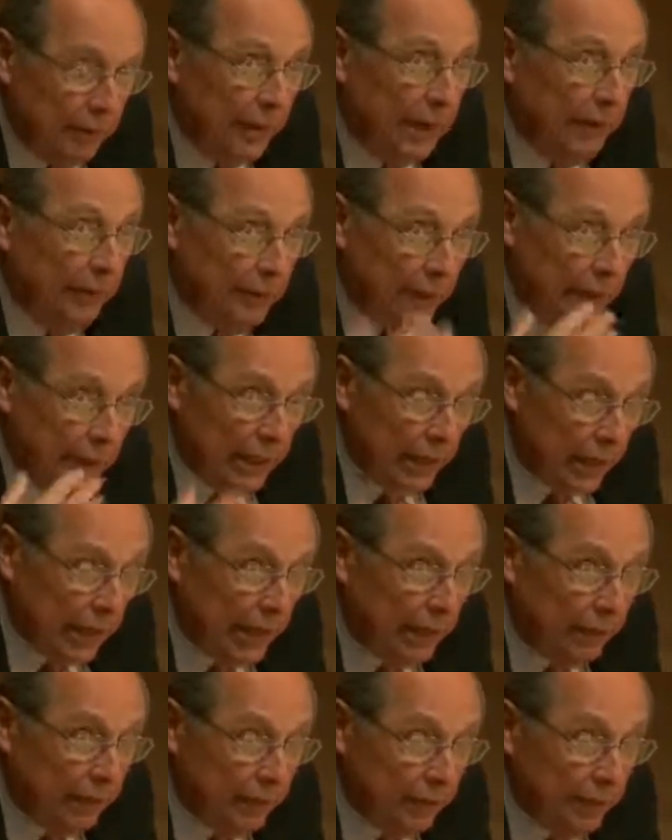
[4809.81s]
If they
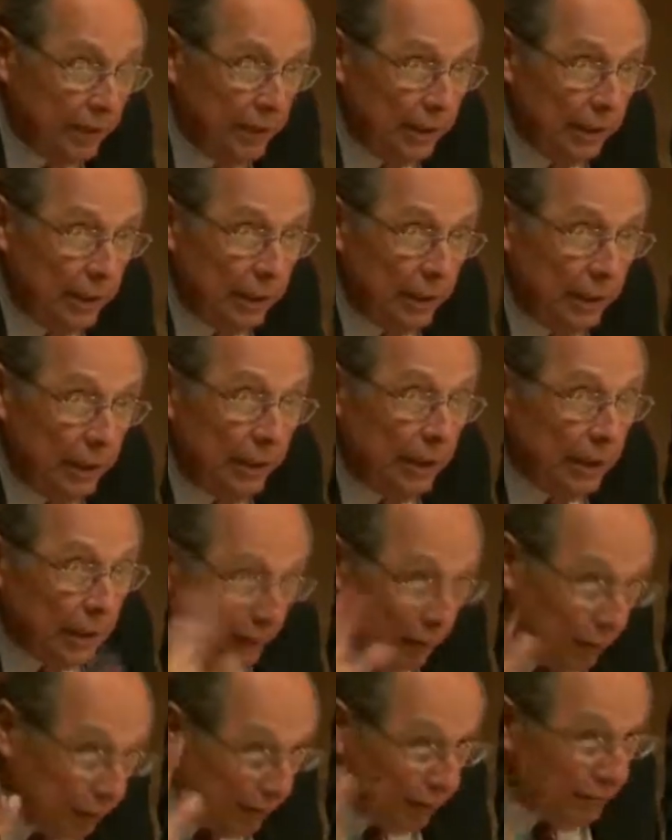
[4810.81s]
have, in
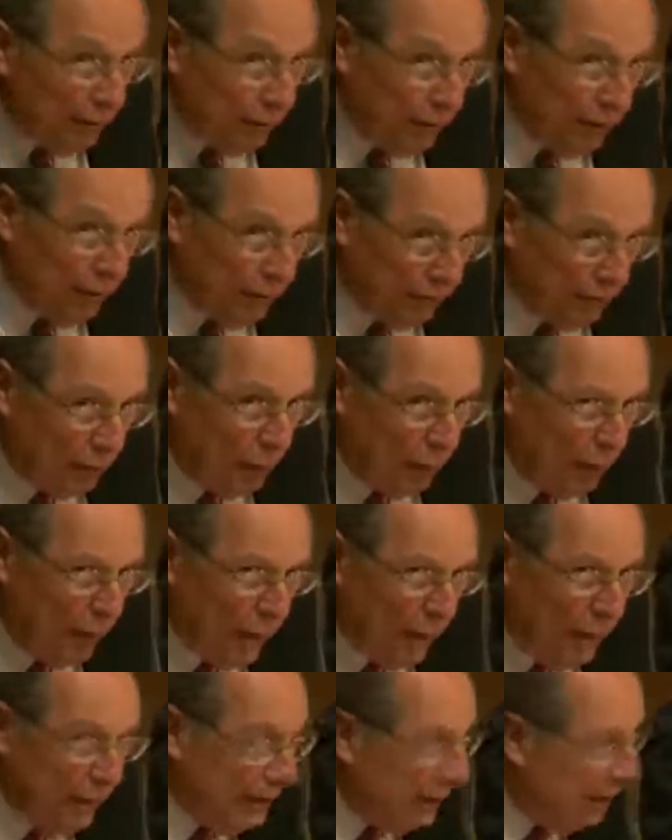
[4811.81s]
the one
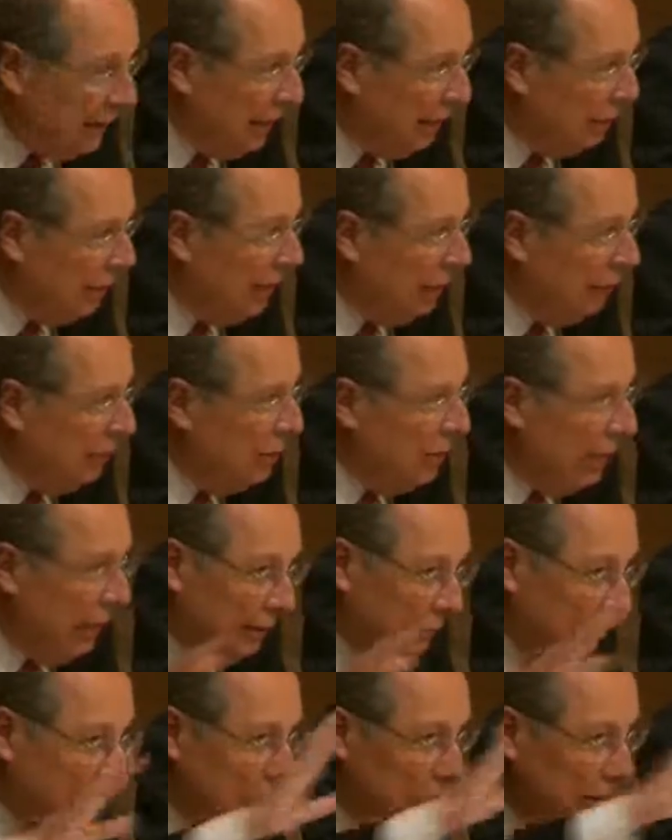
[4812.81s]
answer that I would
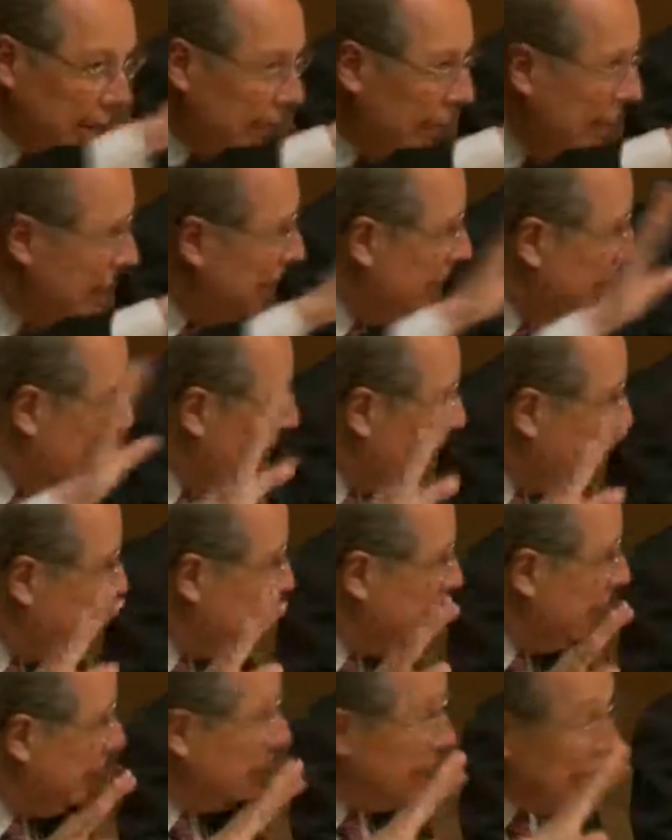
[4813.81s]
have looking at this
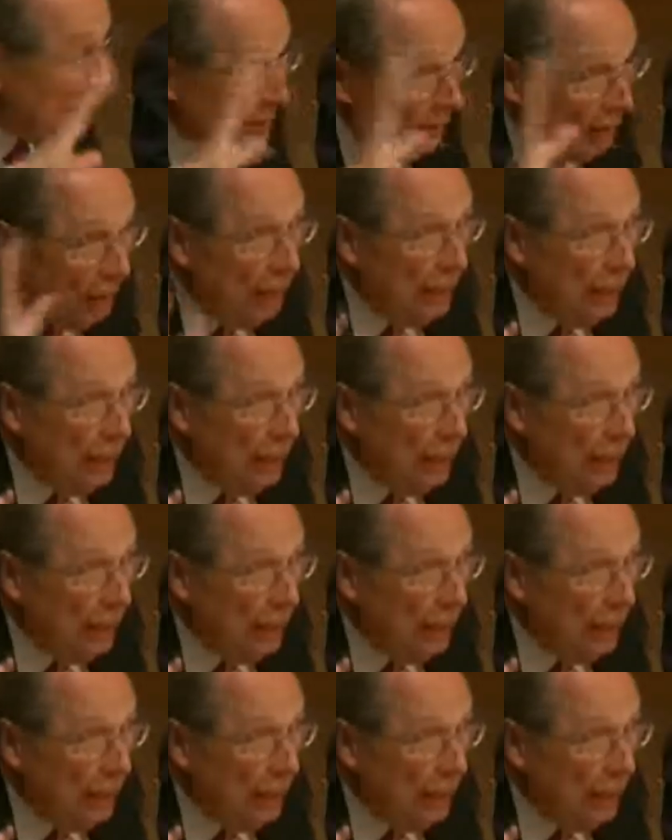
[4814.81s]
evidence is